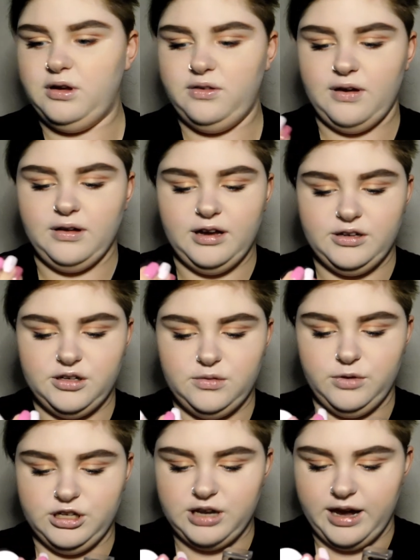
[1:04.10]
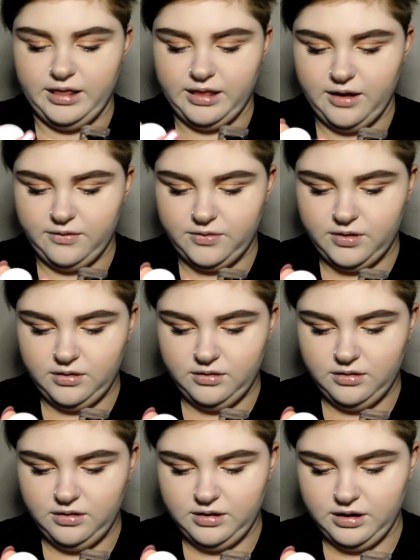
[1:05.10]
foundation, which I love
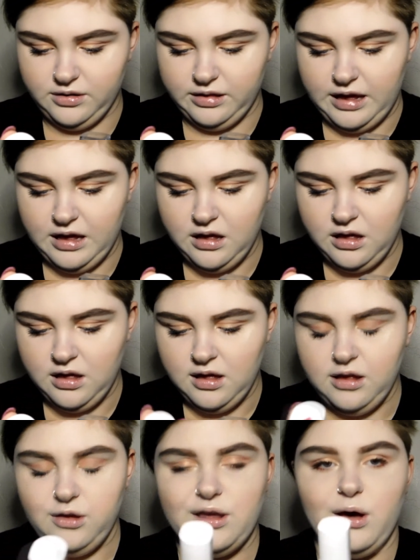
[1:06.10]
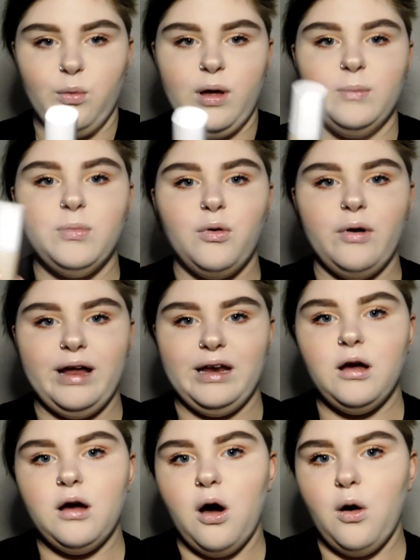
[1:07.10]
dearly, get
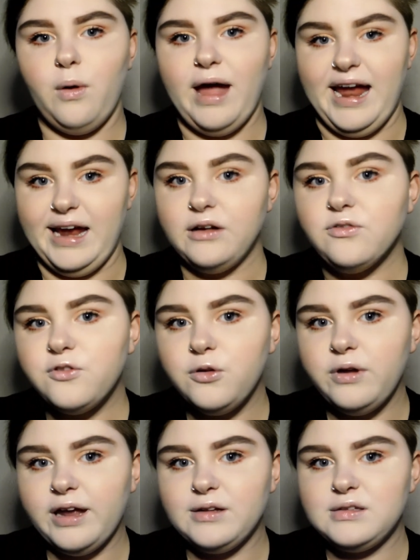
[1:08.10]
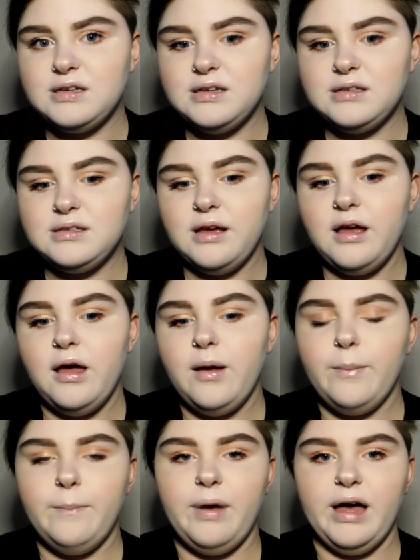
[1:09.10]
1.08 fluid ounces,
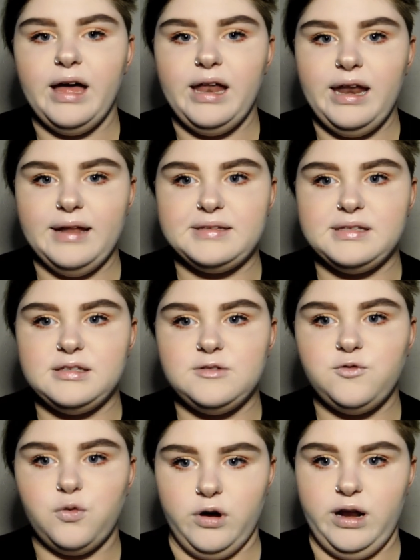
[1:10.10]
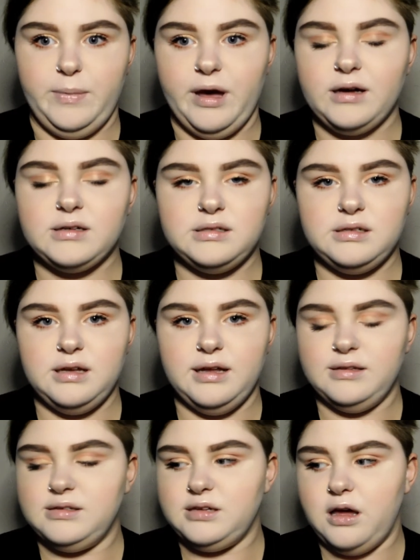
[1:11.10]
but it's $40,
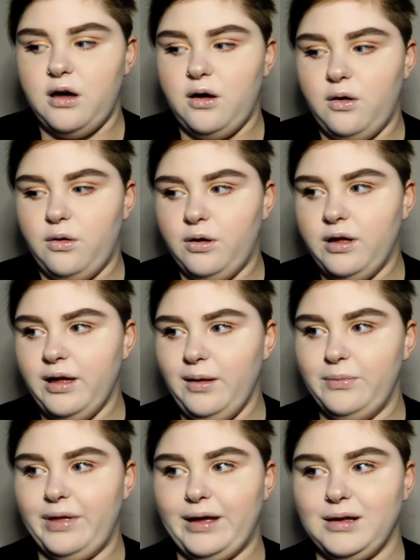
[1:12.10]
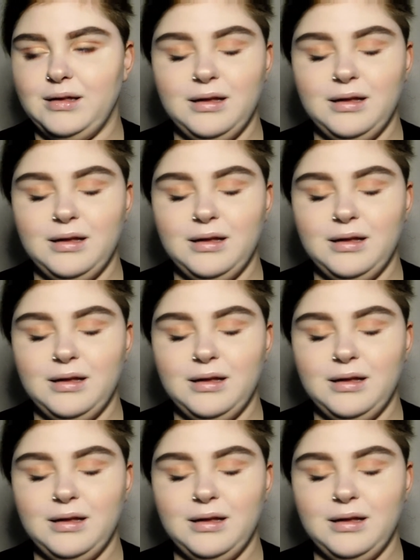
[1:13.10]
and so I'm like,